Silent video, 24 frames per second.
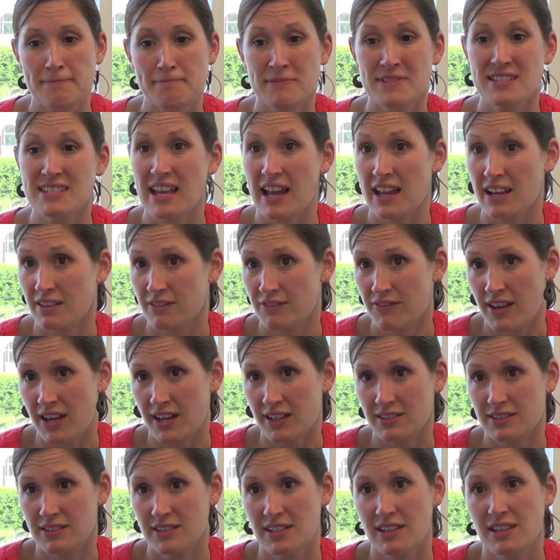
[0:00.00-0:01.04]
Side
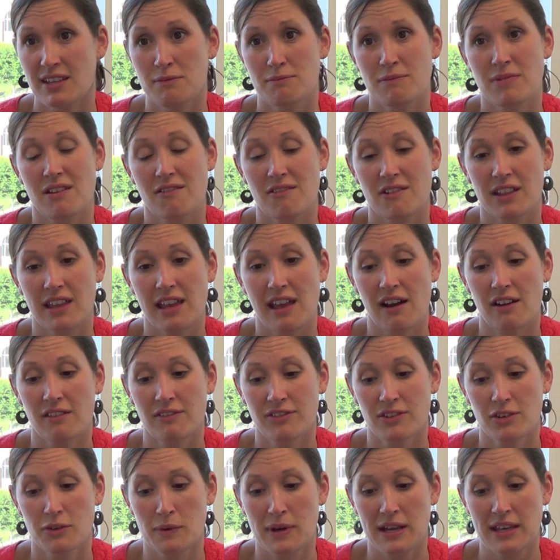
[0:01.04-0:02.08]
effects he can be really
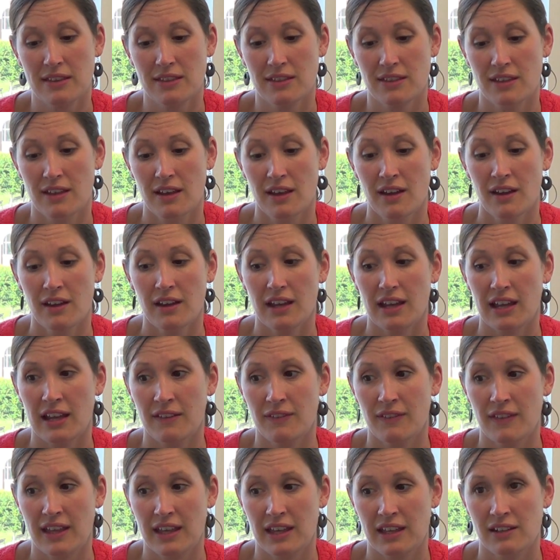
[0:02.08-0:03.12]
helpful with.
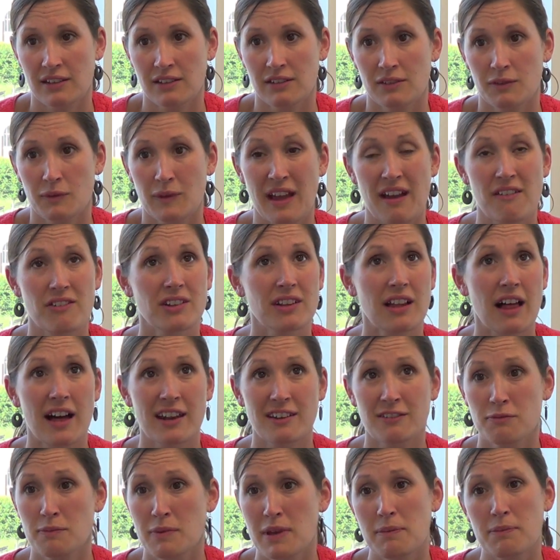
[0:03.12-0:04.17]
And then we have a
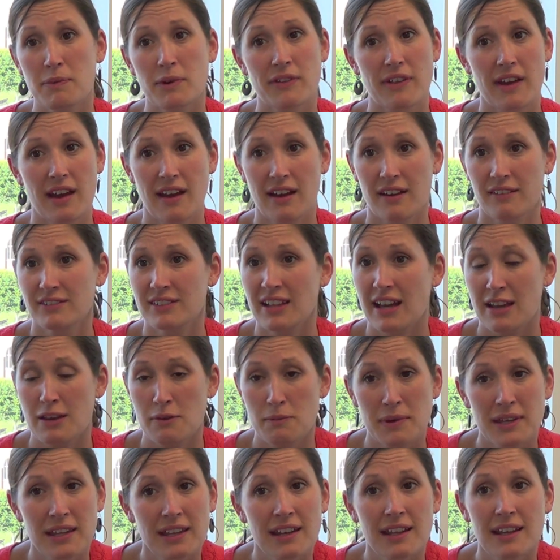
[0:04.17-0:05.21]
lot of people that have
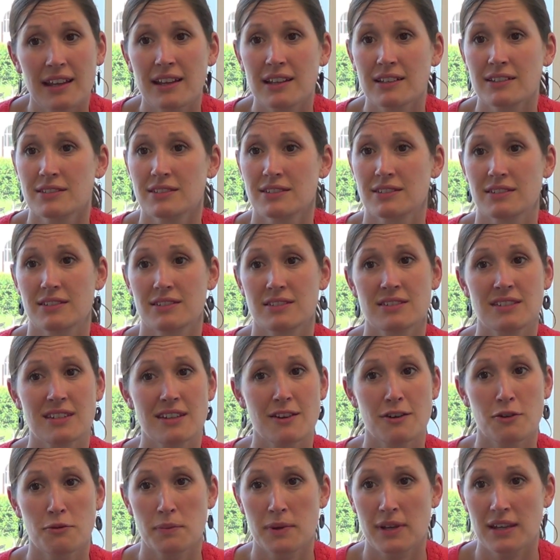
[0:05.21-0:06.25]
diabetes,
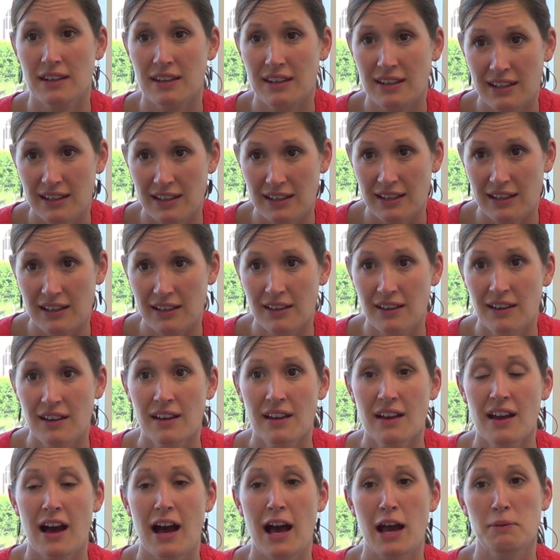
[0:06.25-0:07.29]
COPD,
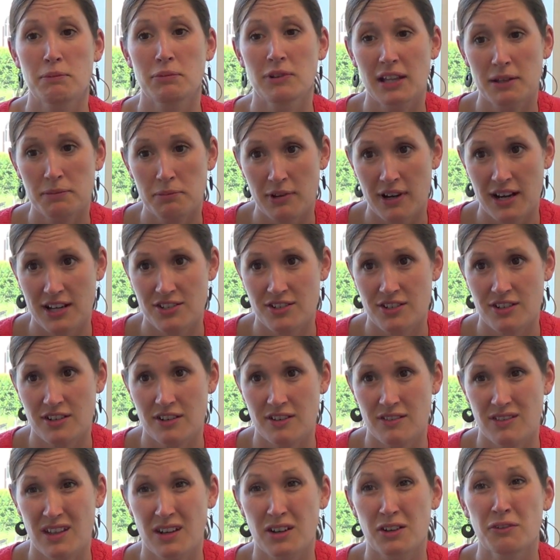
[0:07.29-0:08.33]
high blood
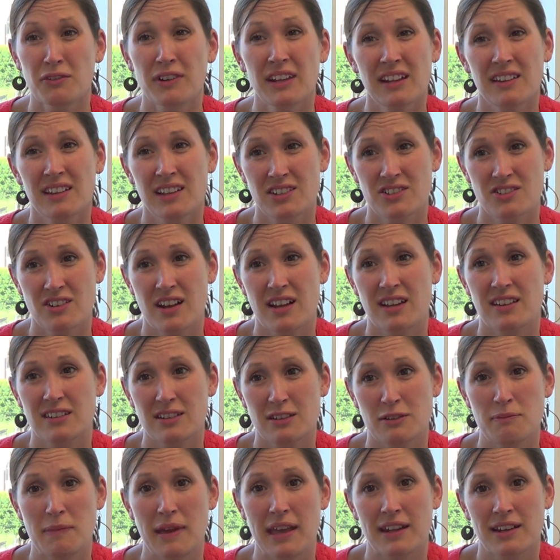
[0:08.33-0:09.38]
pressure, that are really trying
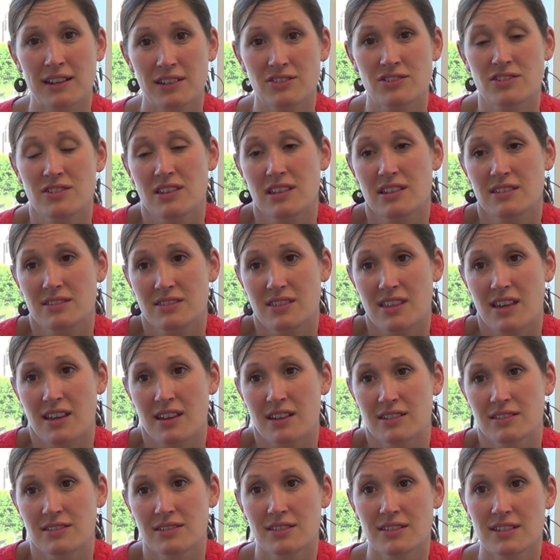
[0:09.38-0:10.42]
to manage these
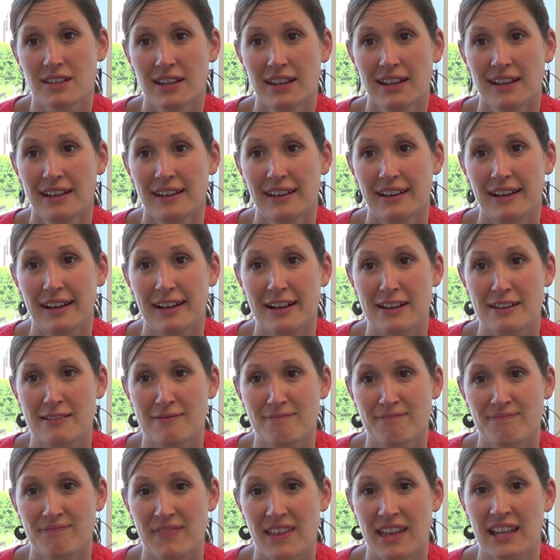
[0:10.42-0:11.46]
things.
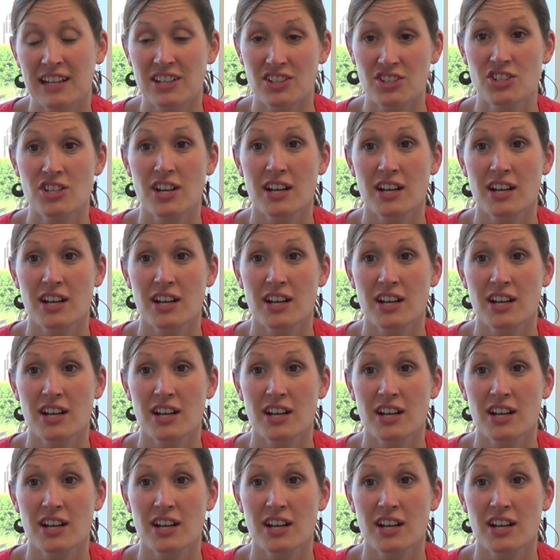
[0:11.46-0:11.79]
And it